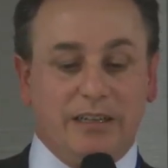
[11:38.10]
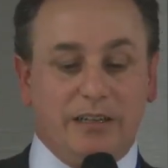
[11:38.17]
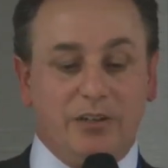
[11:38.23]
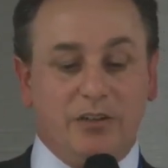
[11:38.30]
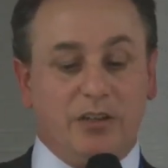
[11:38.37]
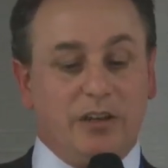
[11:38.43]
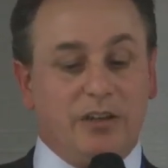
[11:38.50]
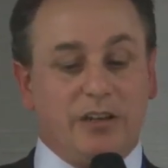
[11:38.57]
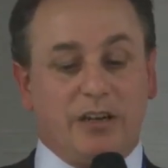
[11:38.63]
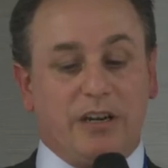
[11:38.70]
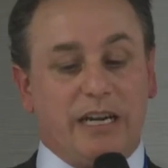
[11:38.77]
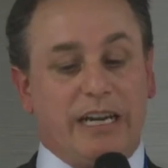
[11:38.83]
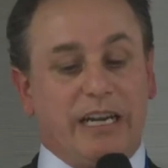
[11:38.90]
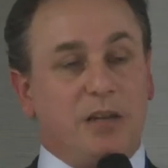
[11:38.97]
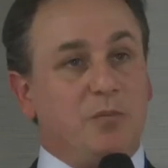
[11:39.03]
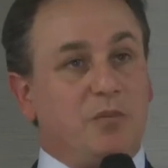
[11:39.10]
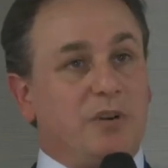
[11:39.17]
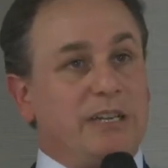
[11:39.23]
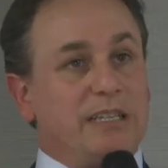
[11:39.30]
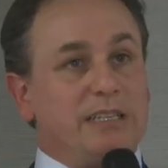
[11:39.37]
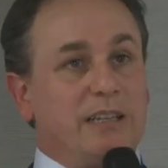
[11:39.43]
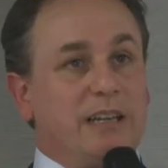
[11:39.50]
You go to Kayak and
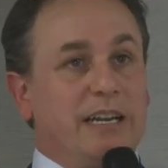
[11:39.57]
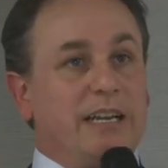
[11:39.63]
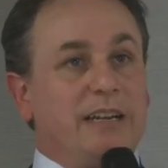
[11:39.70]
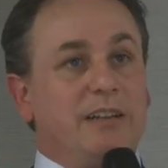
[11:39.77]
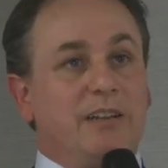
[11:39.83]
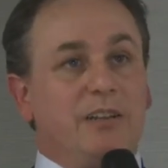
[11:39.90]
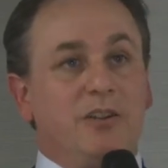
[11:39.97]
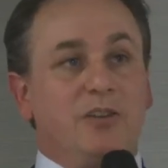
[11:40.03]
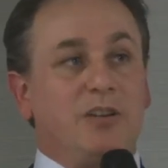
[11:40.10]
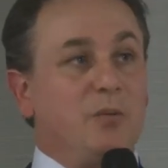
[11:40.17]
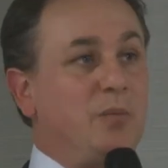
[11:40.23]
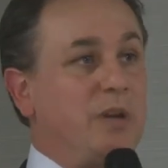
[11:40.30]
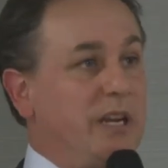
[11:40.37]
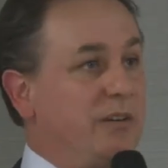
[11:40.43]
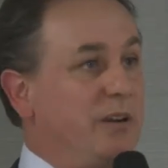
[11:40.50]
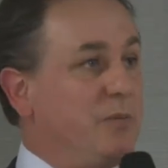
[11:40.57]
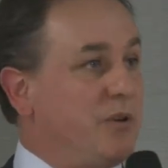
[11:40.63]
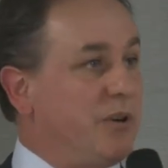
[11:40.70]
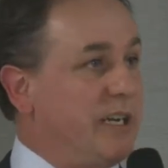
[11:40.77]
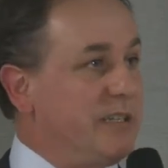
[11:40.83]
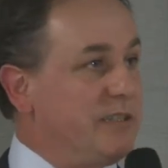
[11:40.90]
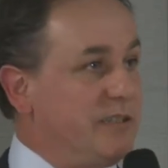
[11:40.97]
Priceline, you're comparing
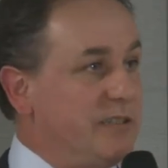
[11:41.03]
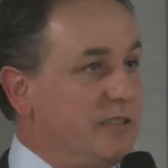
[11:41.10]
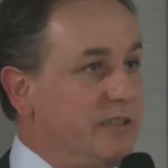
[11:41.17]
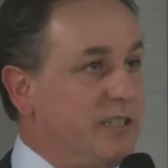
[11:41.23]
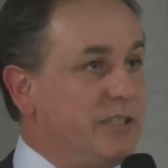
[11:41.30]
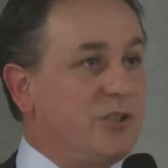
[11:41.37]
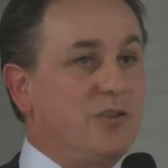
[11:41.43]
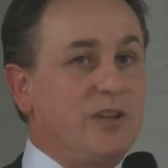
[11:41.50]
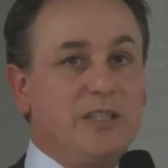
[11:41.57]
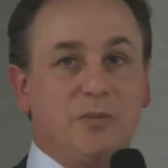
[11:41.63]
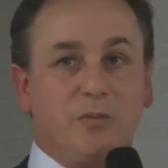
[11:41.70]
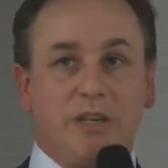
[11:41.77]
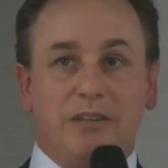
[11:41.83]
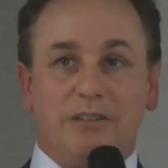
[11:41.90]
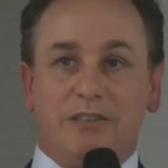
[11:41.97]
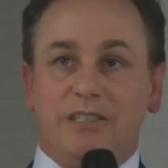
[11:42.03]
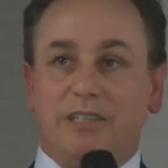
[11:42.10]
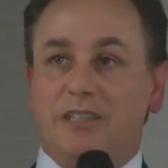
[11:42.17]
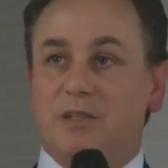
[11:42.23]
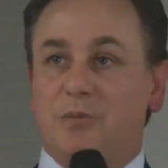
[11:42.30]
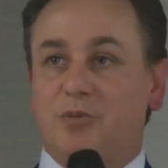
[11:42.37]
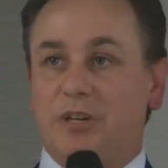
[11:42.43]
prices. There's transparency,
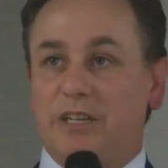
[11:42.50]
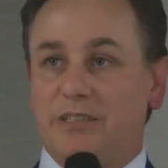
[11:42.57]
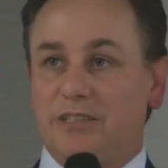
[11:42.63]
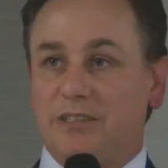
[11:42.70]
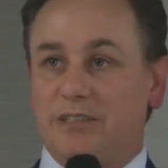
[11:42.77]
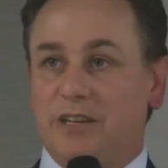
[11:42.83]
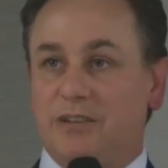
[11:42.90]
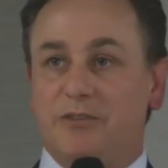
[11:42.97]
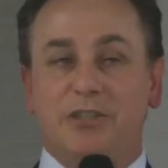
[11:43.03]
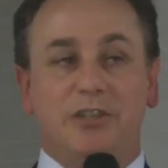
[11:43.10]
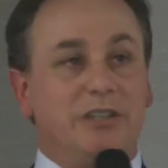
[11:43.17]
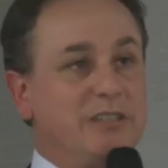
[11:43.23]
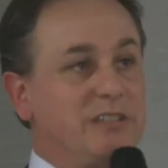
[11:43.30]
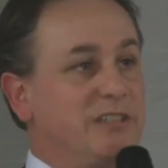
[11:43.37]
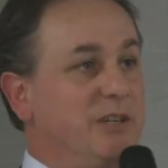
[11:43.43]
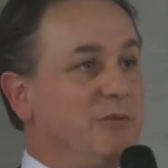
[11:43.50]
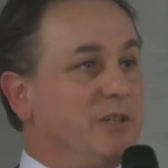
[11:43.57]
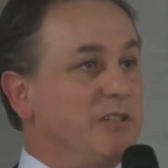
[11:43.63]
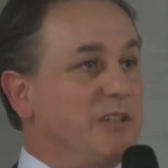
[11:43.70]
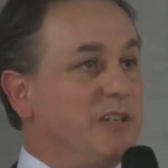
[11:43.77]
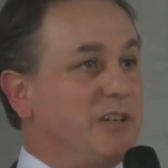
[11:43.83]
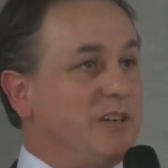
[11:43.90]
there's price discovery. You can see what
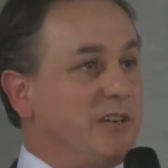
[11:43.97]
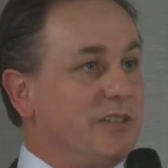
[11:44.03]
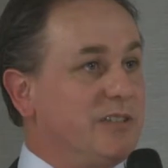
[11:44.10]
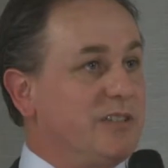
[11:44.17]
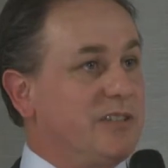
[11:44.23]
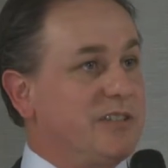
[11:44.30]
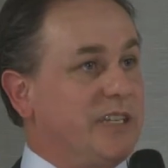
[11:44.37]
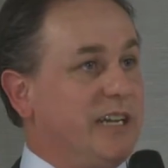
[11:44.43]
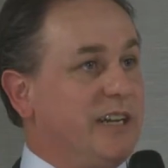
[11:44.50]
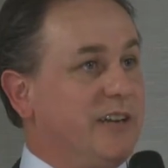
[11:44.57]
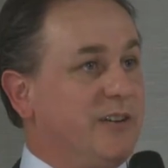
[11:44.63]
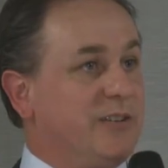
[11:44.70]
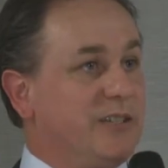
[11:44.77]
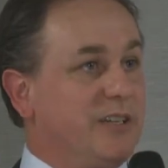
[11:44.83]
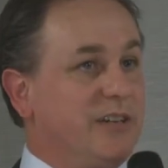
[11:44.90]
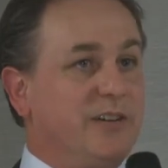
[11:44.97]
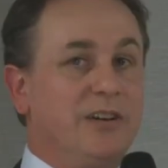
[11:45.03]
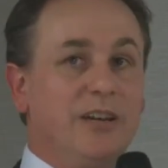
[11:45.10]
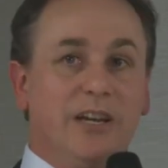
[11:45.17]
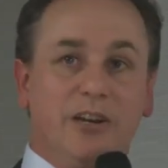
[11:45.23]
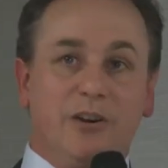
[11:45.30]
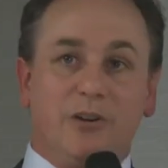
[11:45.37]
it's going to cost to stay in a hotel
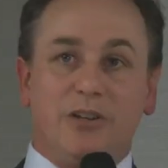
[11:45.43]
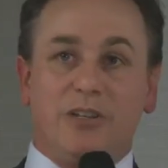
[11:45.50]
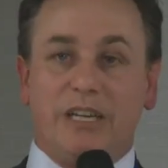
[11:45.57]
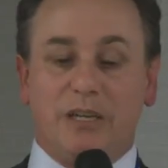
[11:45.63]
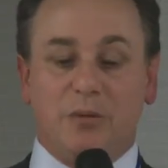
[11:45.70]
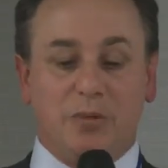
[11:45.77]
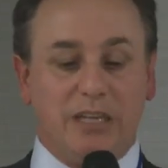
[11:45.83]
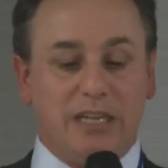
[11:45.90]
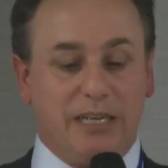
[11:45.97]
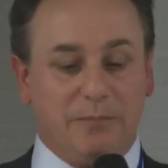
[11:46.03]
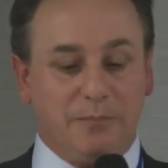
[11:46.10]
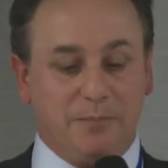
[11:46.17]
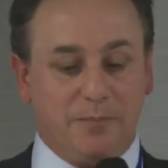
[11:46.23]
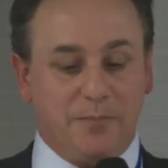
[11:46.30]
or to take a plane.